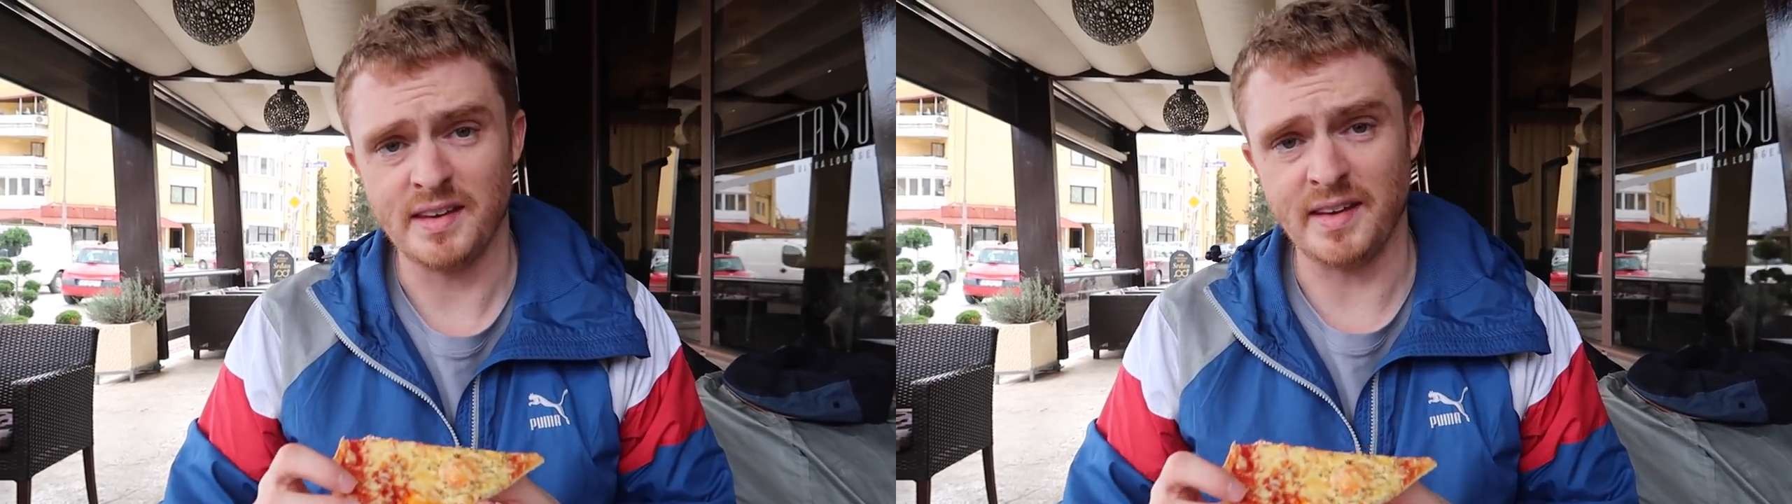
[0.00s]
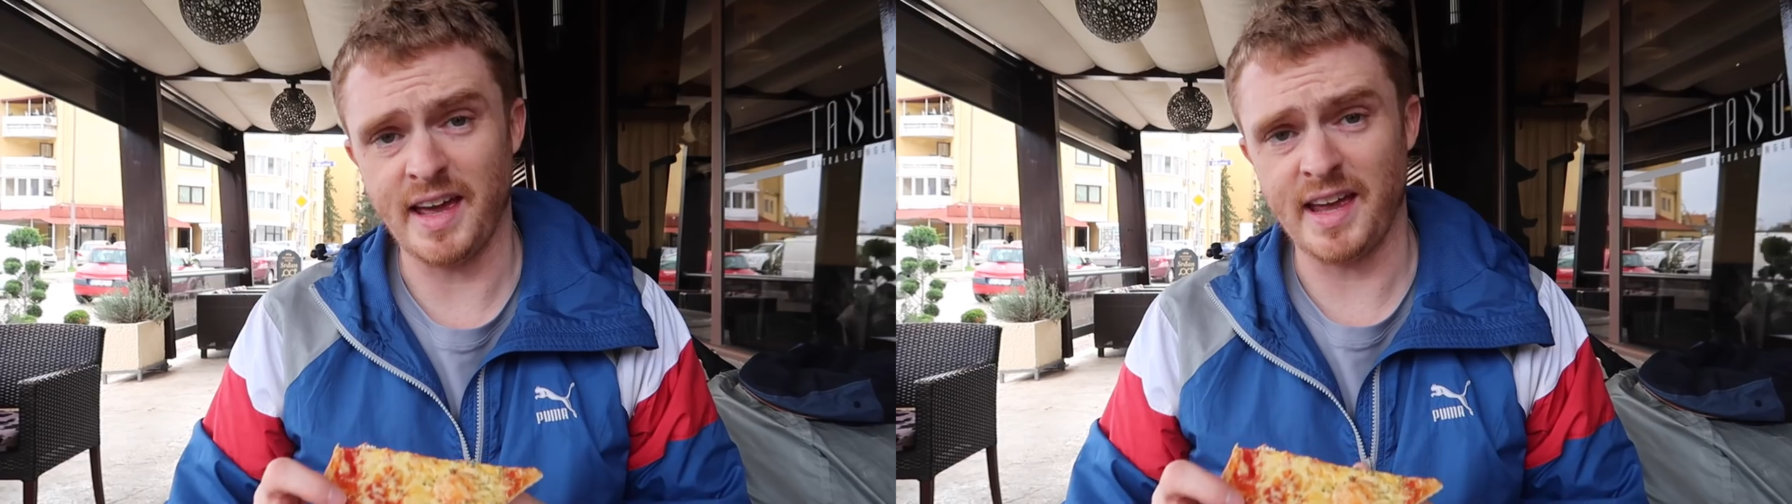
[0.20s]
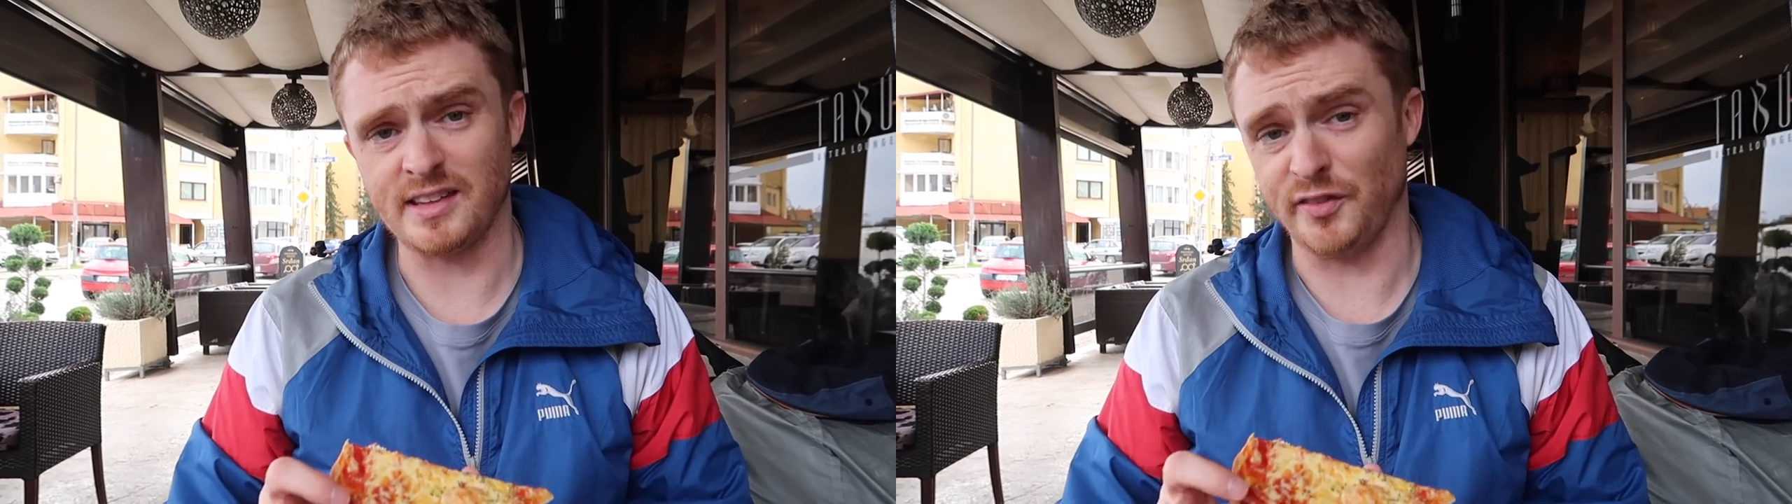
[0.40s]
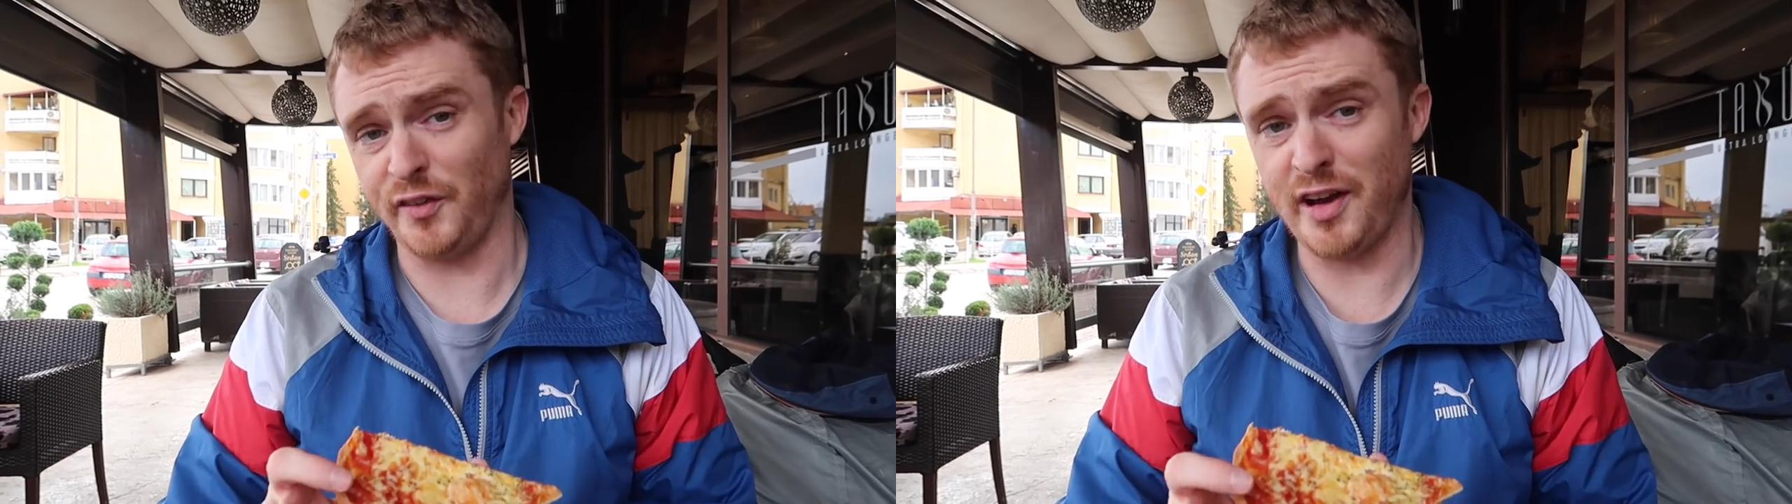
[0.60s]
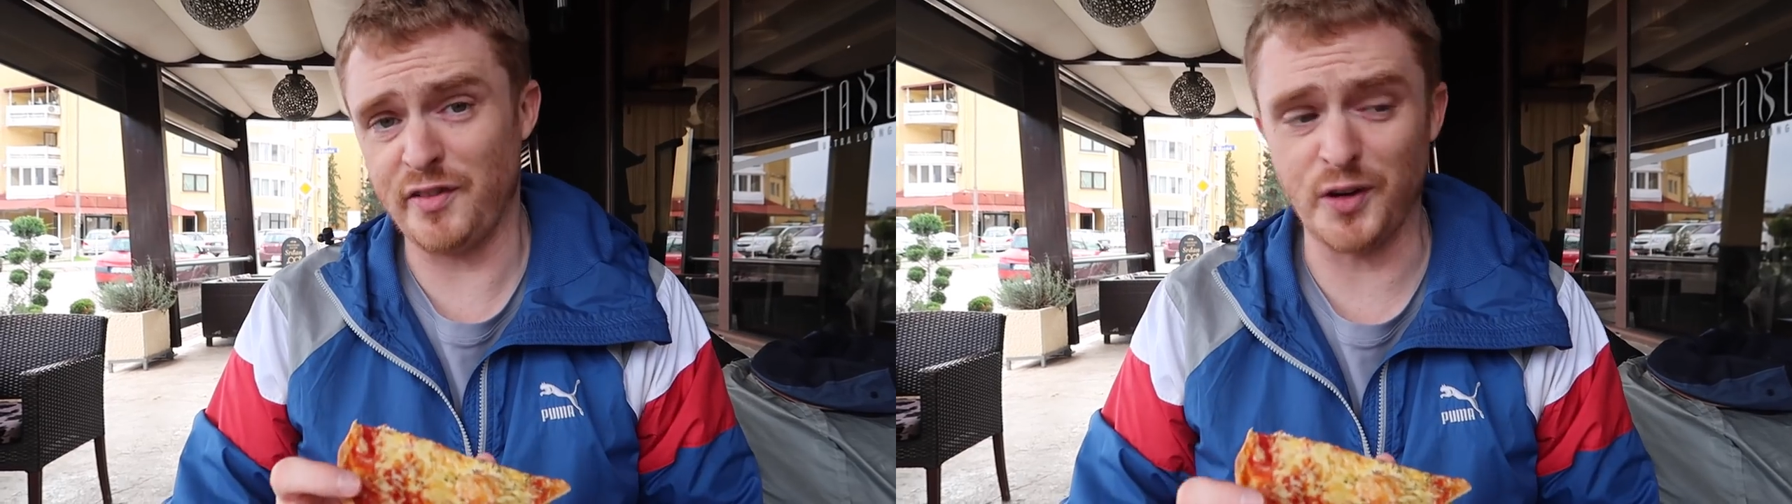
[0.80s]
You get it's a
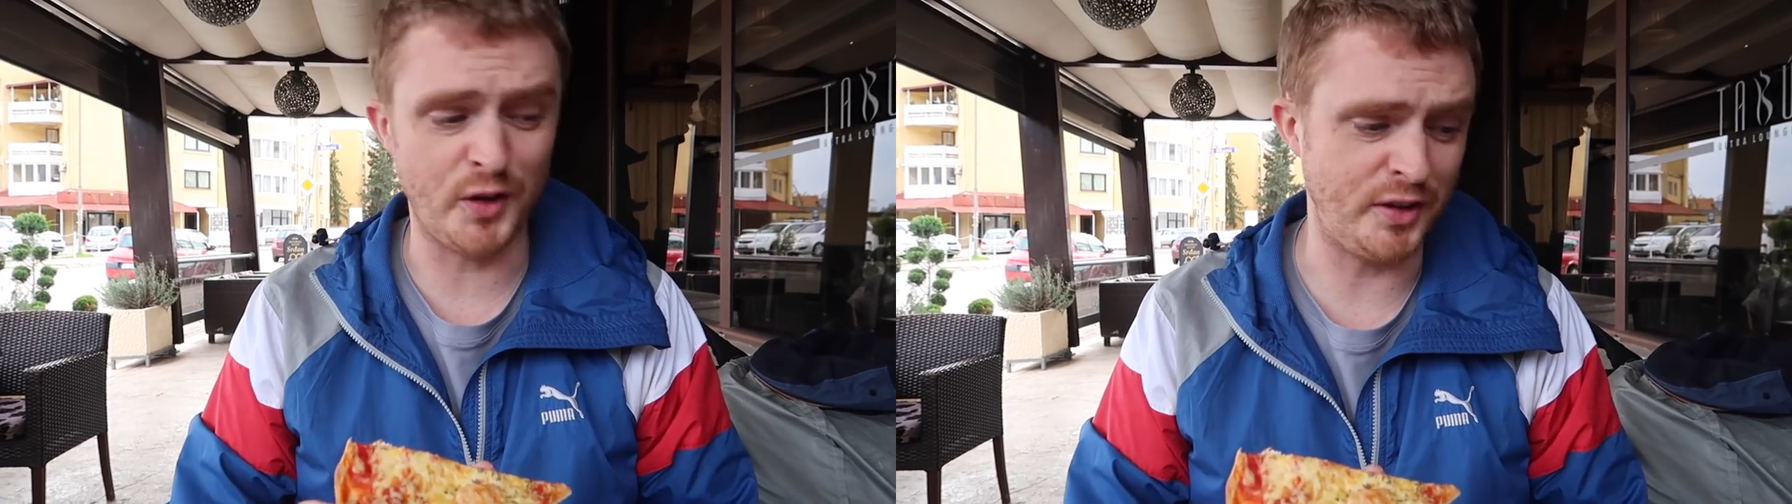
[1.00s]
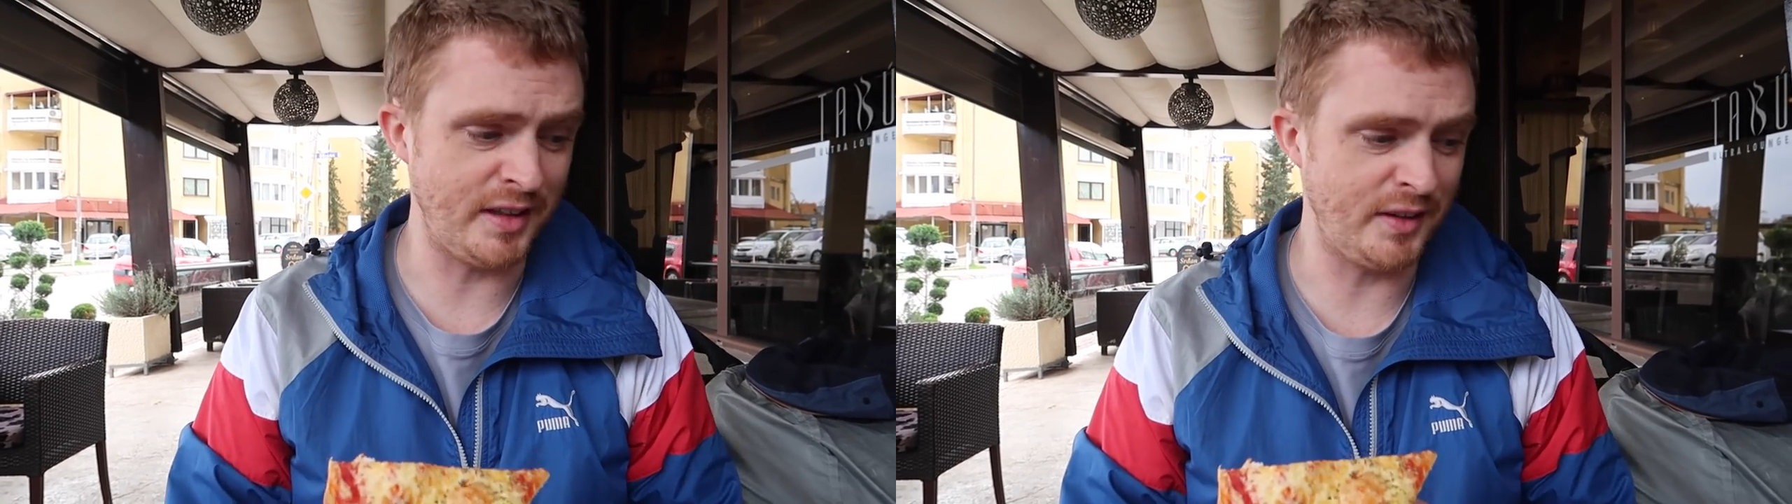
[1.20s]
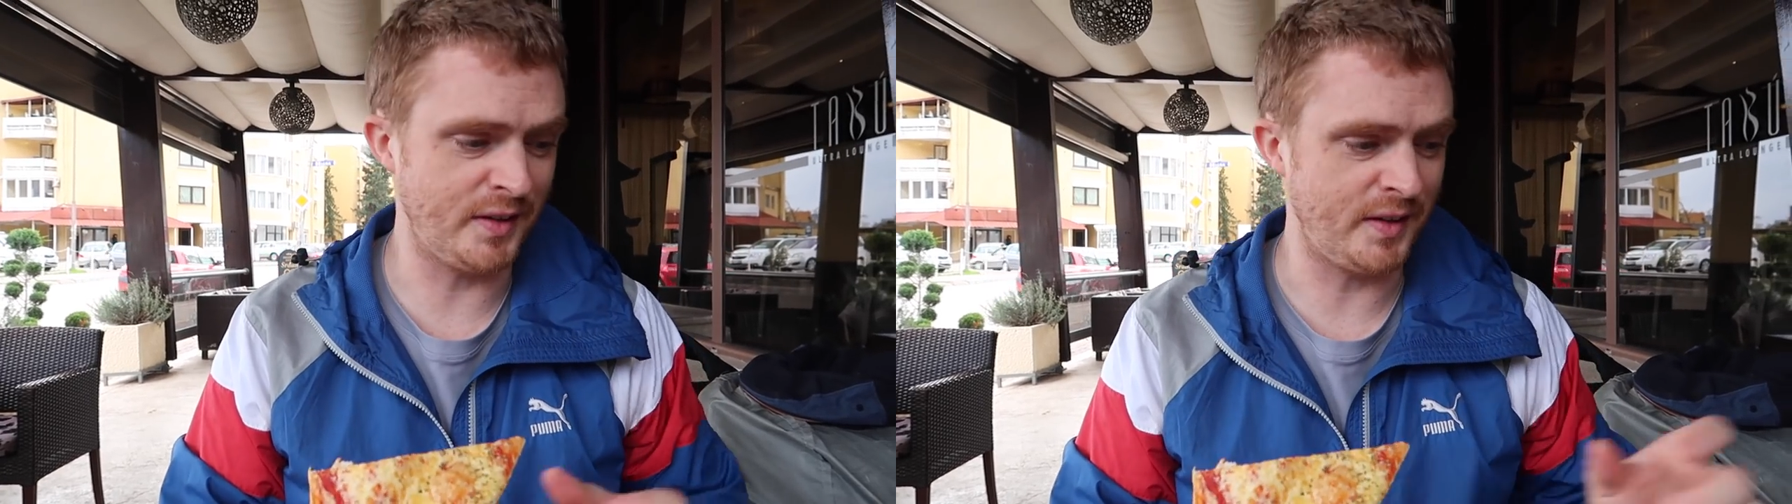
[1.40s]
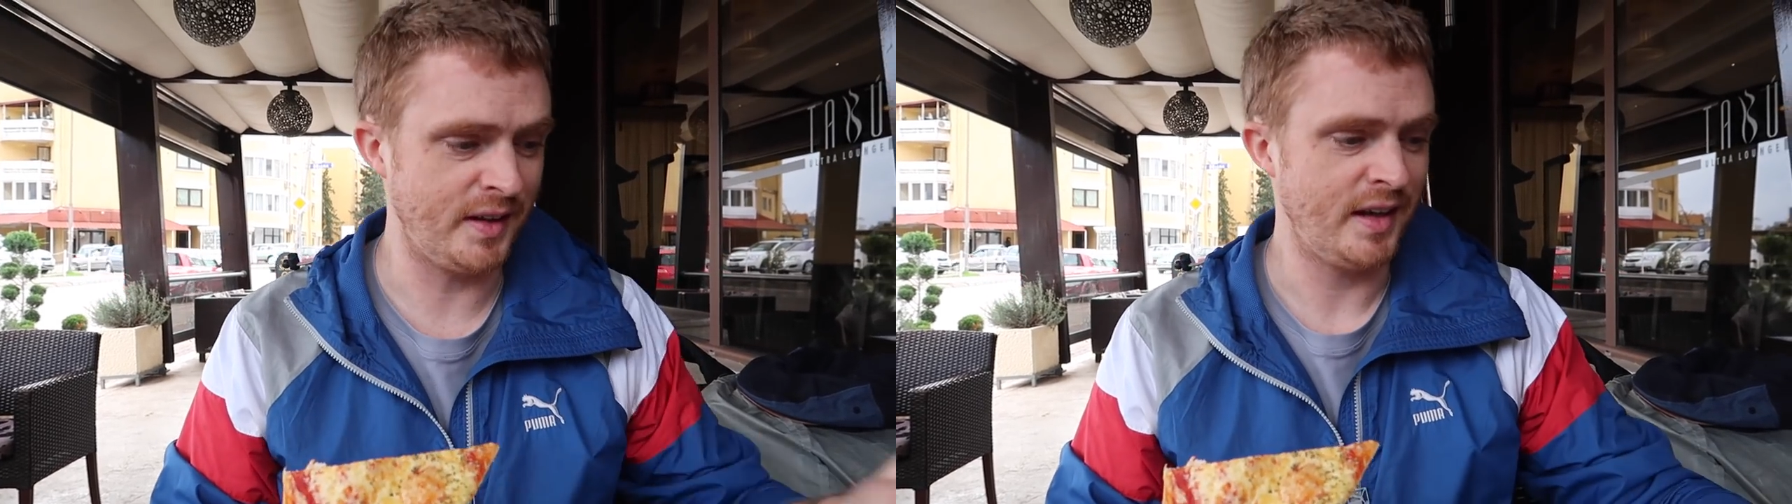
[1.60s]
five-year-old deal.